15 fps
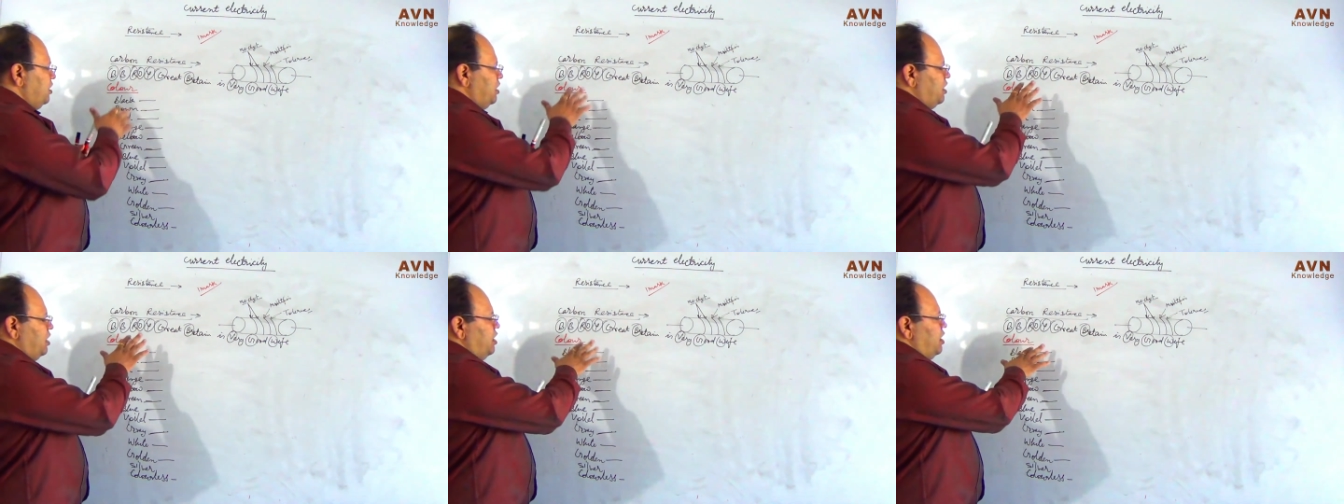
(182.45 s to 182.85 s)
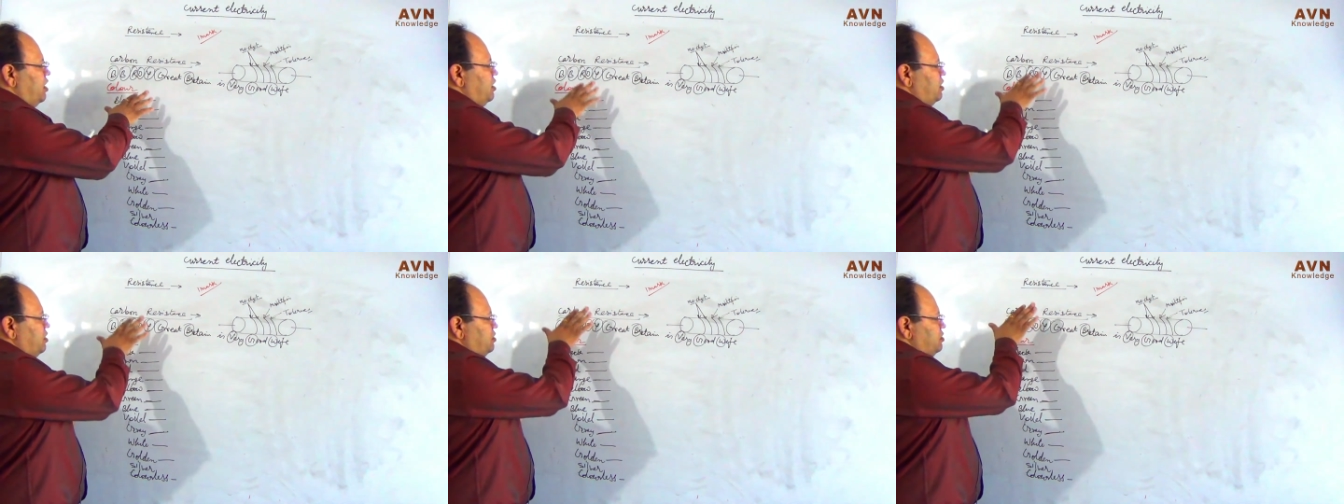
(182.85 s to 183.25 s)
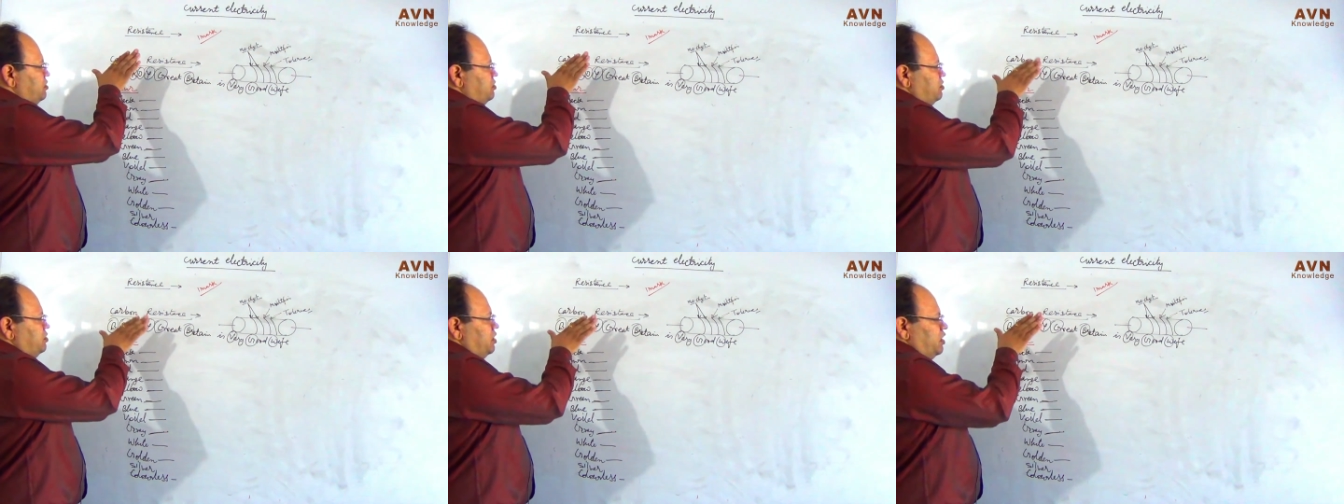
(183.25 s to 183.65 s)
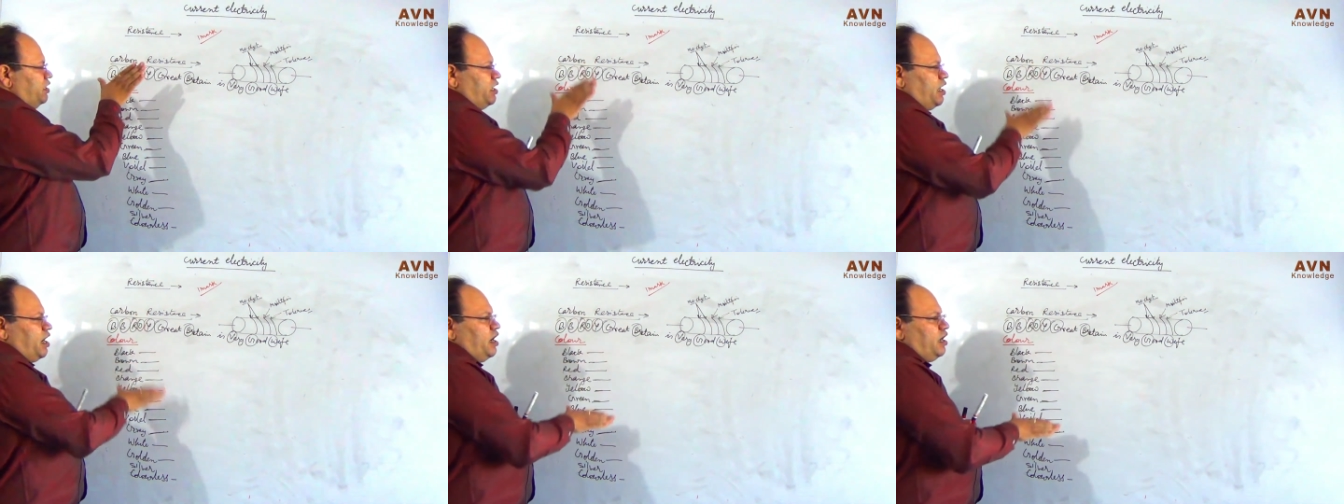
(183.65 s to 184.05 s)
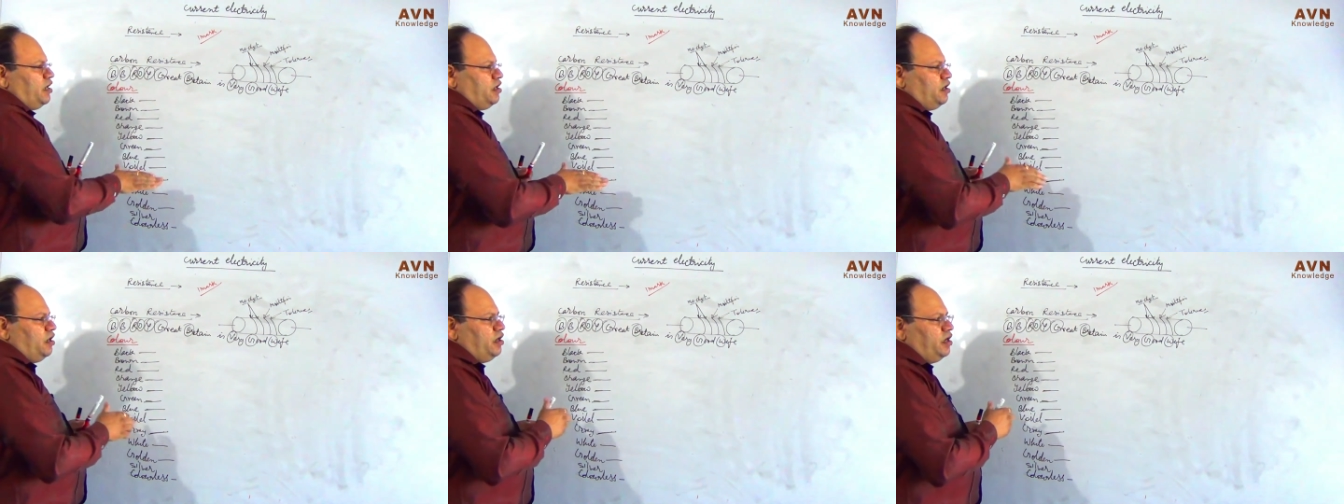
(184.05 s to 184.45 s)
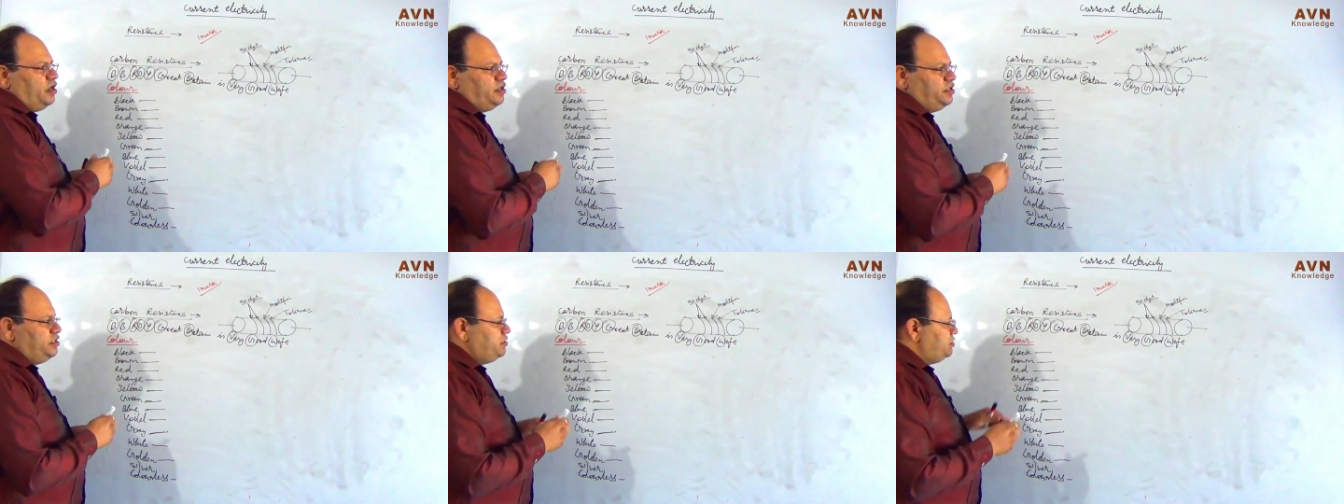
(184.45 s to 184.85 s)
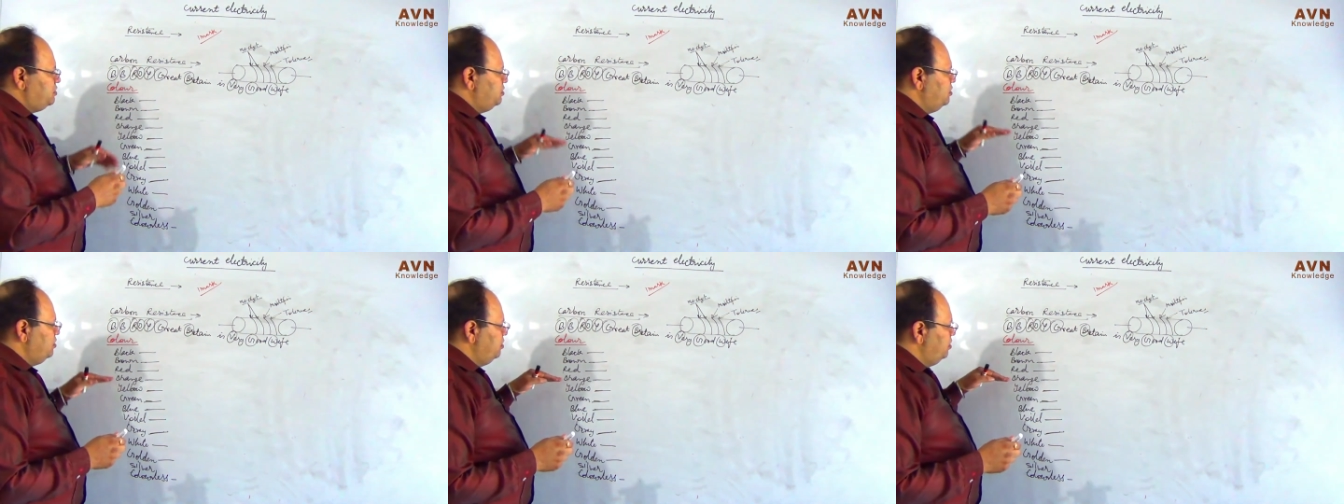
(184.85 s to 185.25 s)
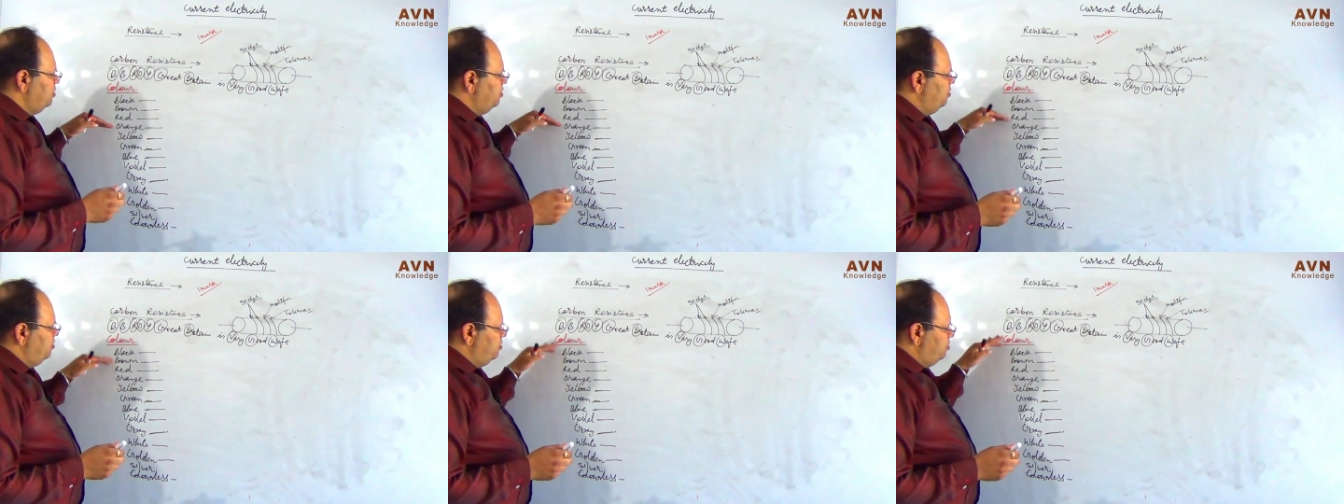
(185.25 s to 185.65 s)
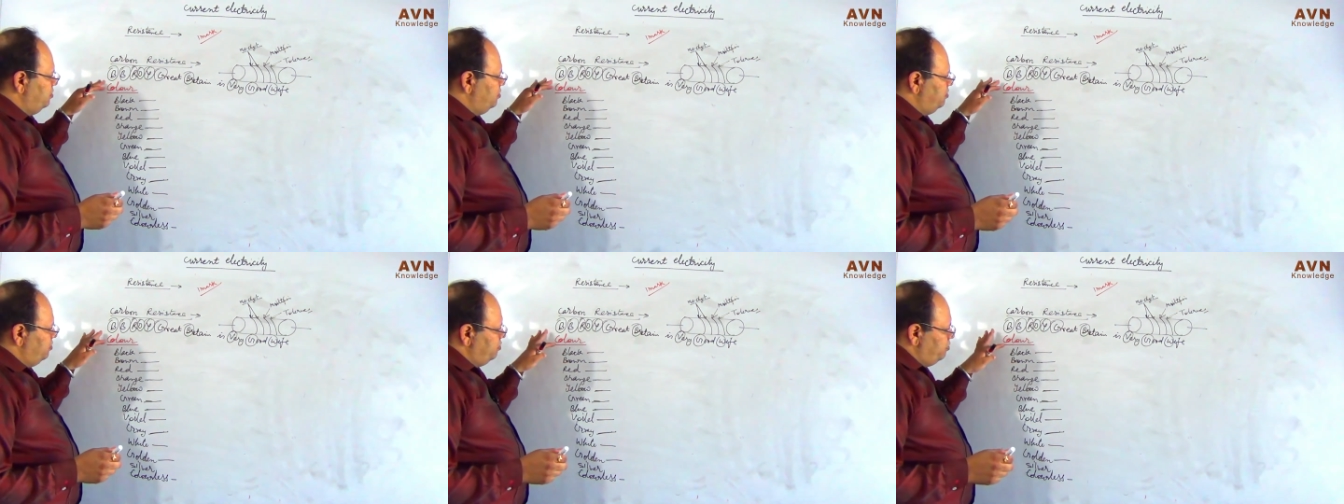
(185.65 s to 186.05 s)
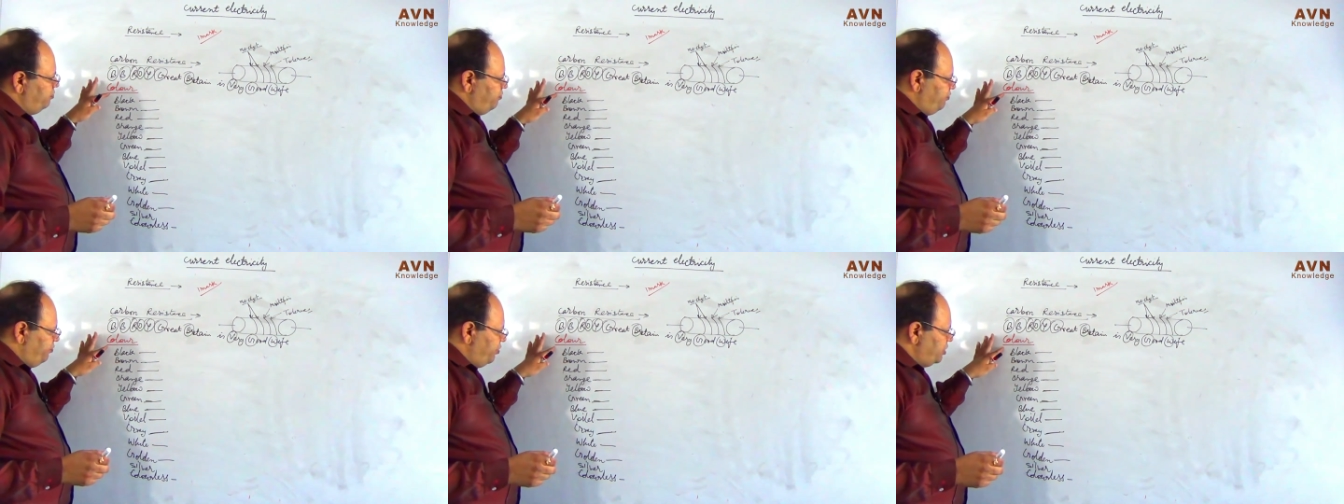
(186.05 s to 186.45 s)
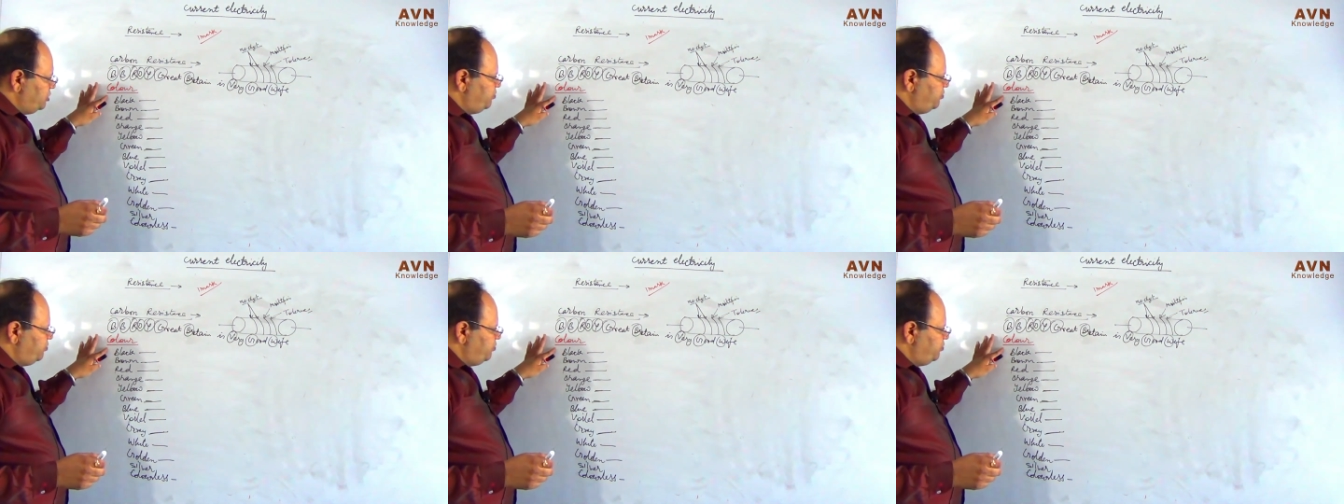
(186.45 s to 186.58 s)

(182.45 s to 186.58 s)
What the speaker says: Color, the dark color is first